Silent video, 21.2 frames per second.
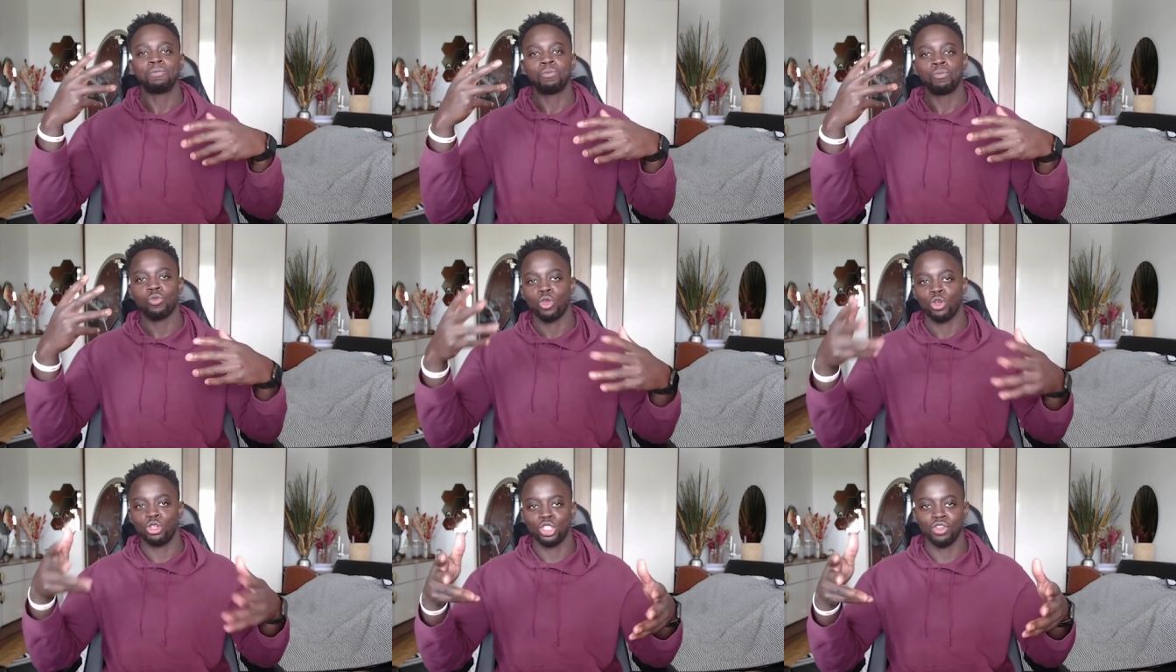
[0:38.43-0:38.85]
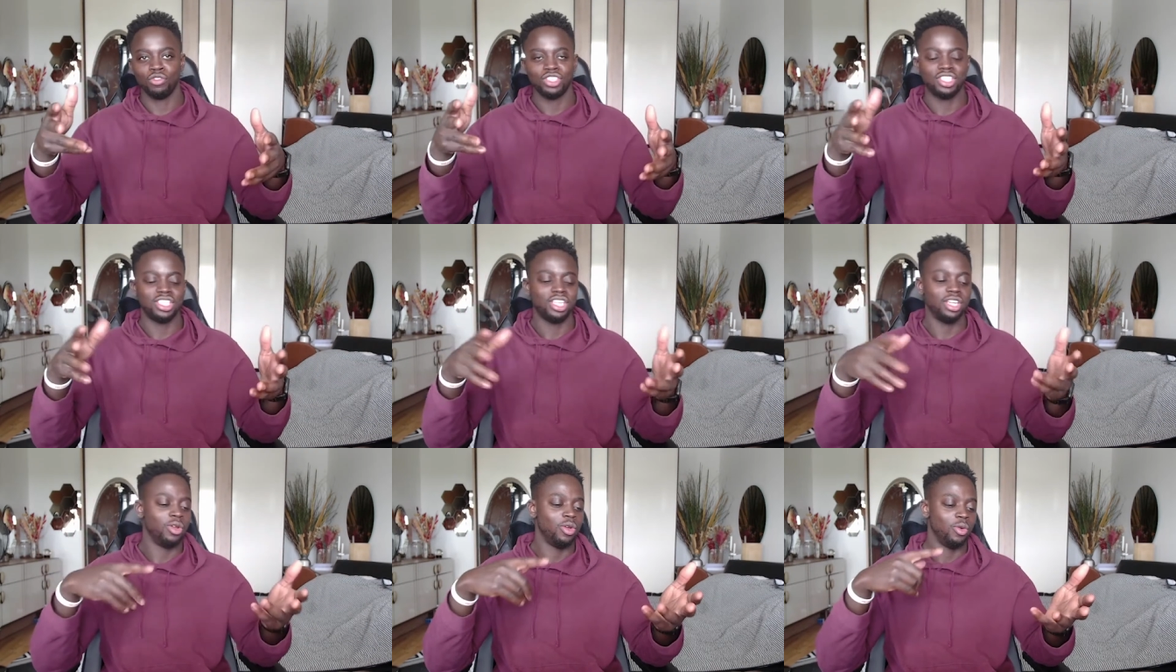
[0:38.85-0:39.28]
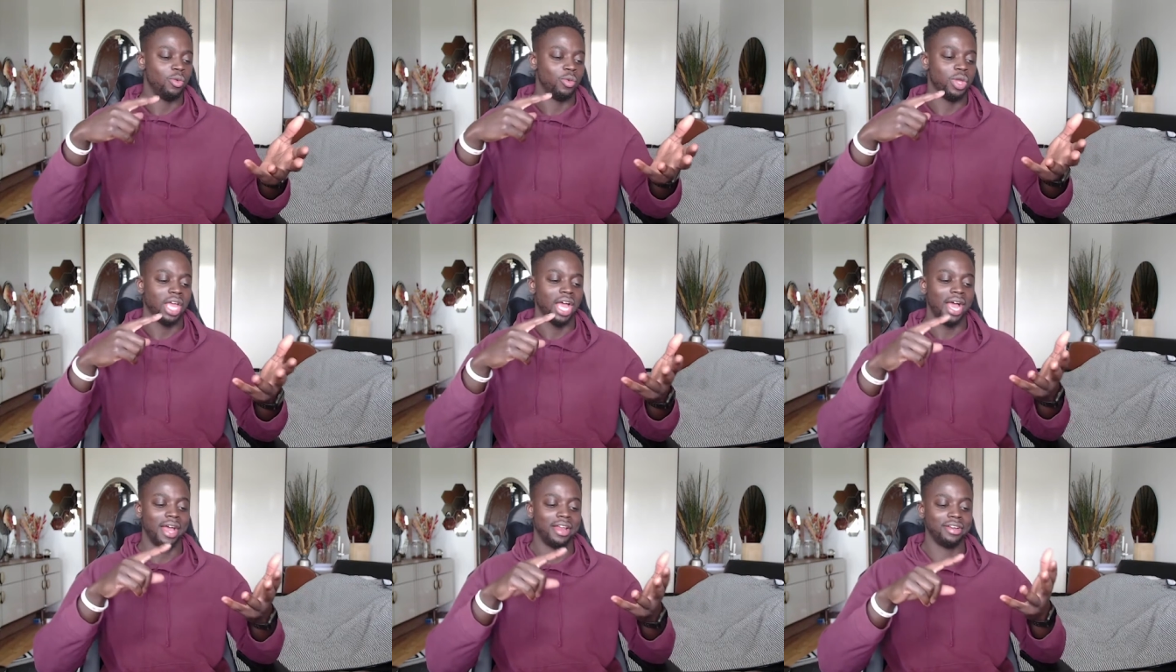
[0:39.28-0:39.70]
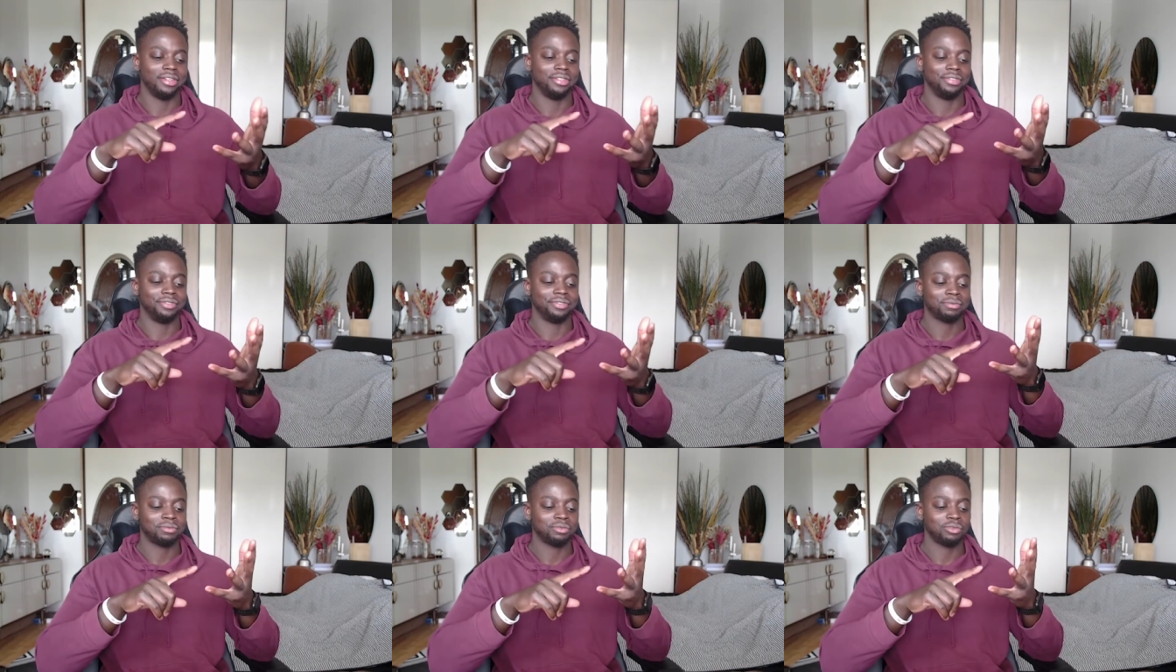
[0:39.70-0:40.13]
because obviously we had
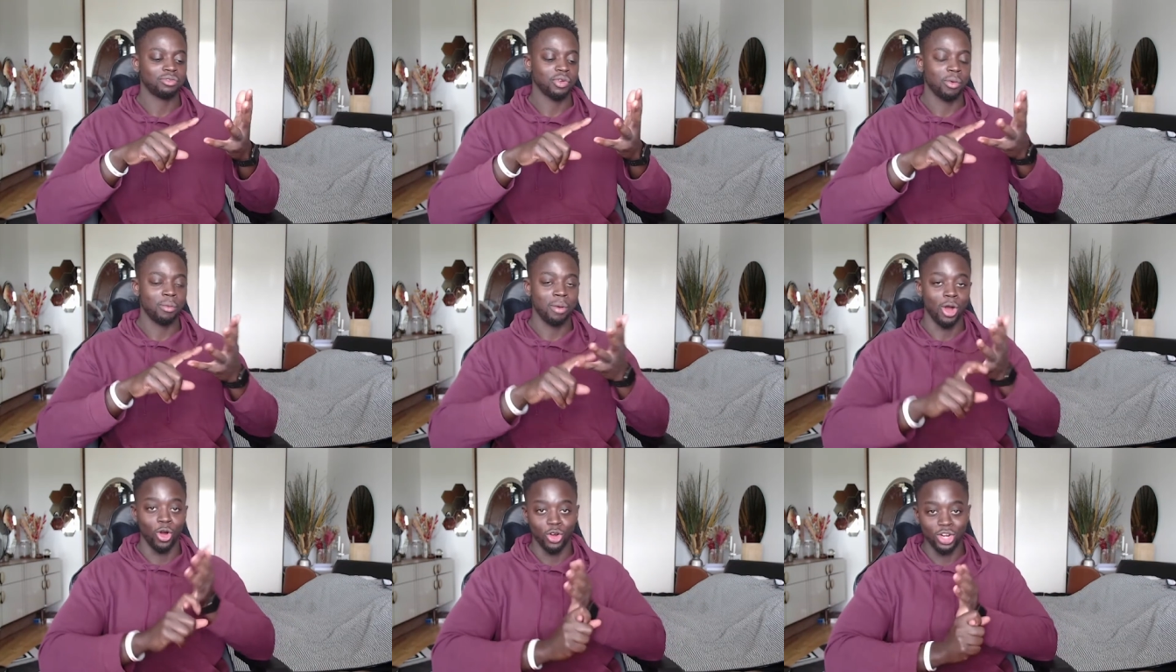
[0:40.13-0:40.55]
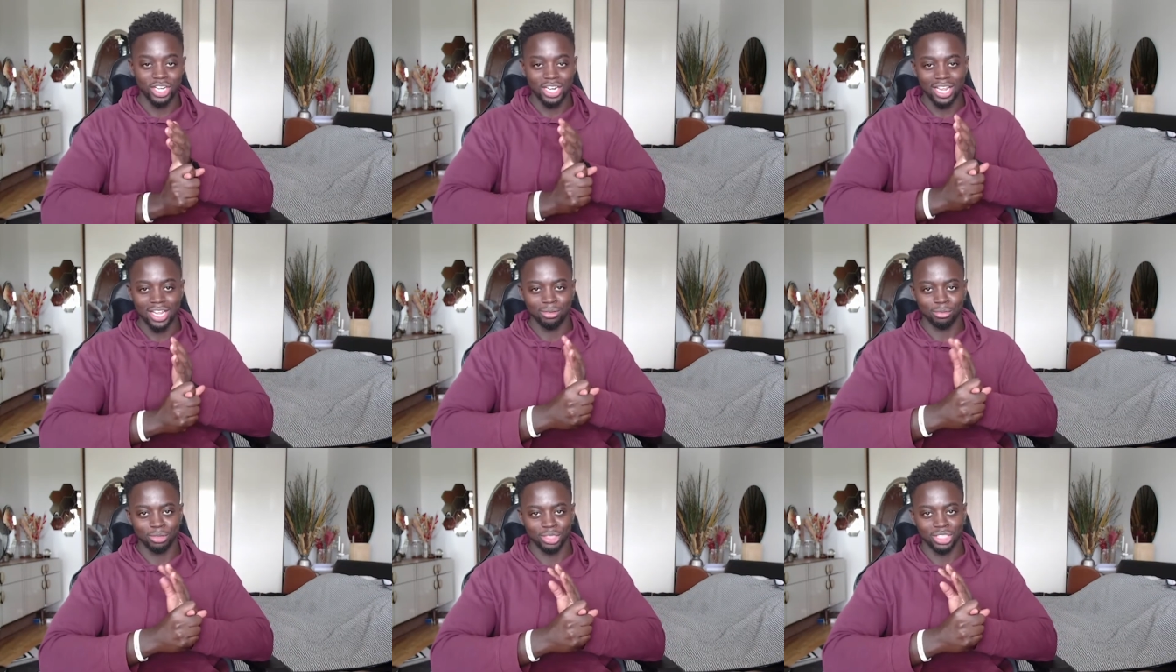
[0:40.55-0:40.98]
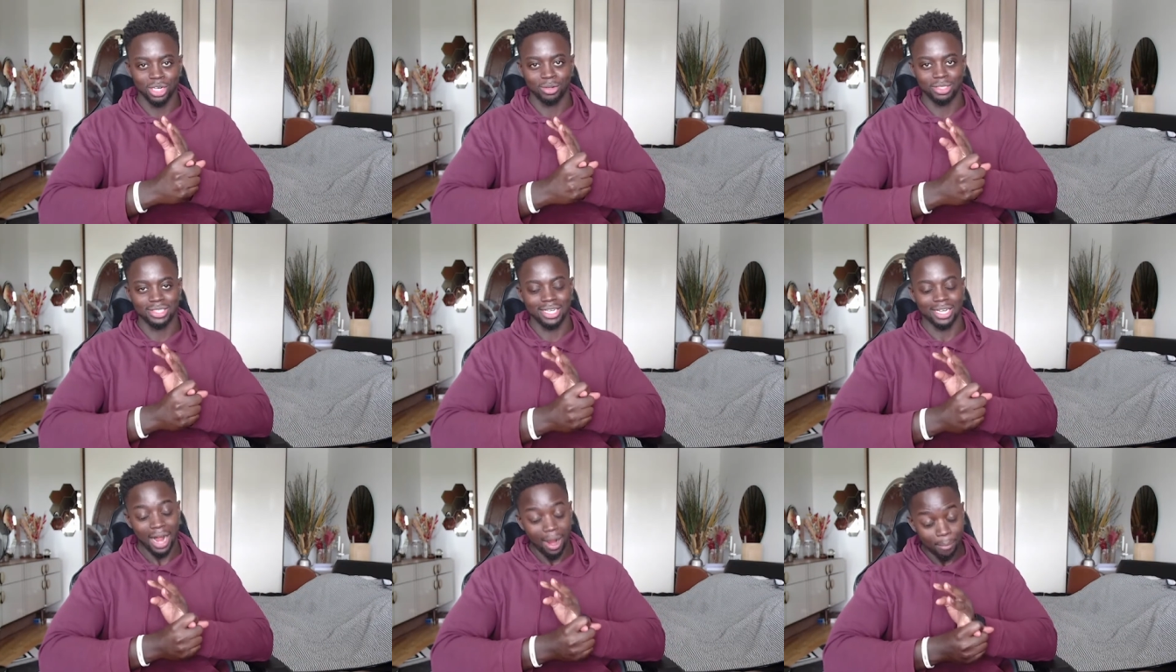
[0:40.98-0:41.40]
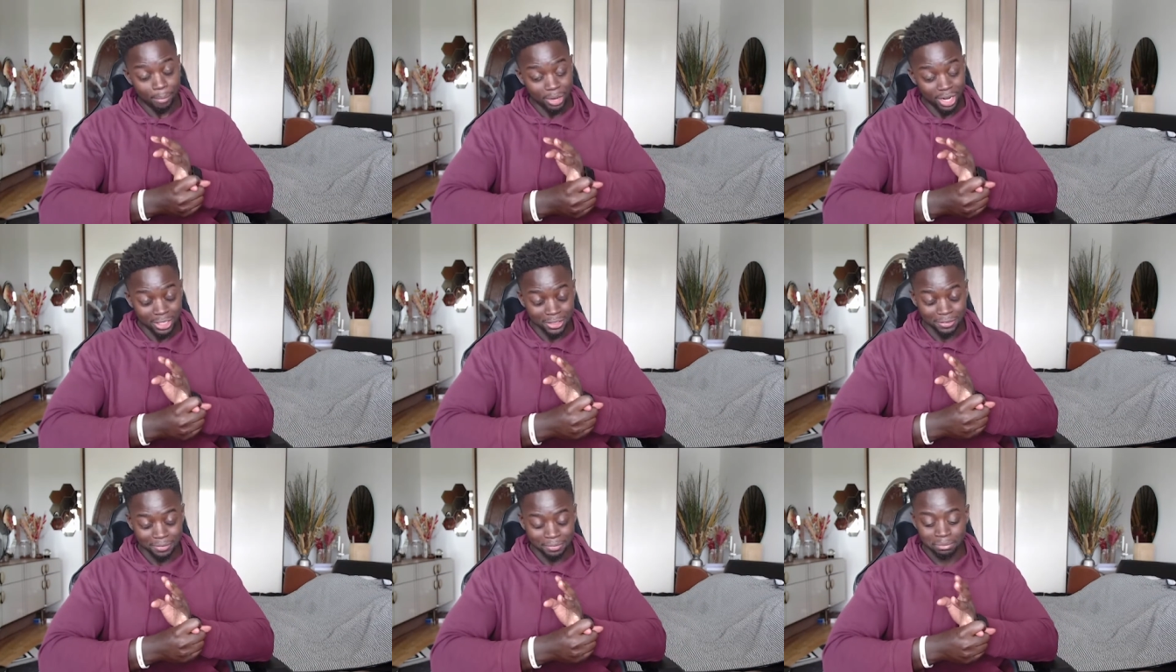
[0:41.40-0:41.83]
a holiday, which I went to
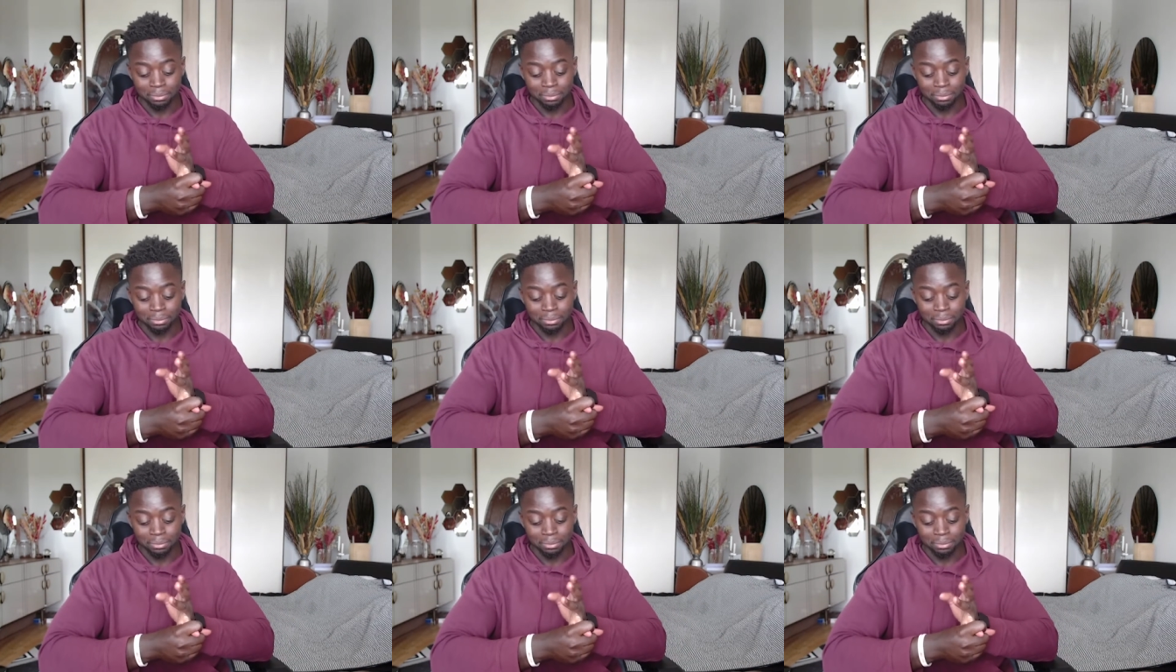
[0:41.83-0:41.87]
Gambia.